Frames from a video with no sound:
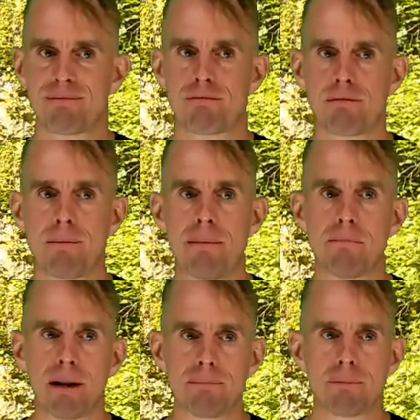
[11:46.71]

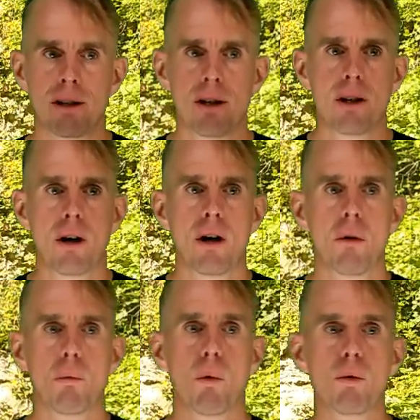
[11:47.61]
Remember,
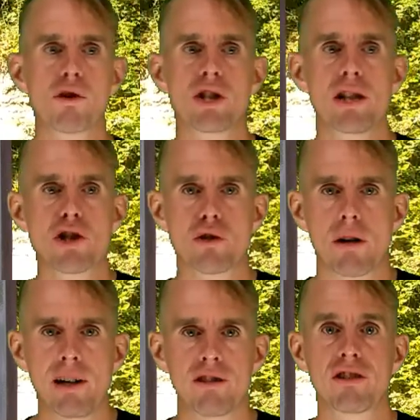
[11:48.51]
wall shear
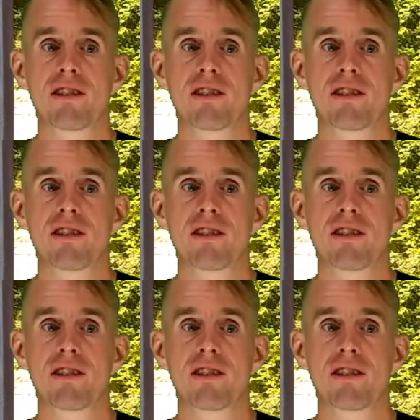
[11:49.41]
stress,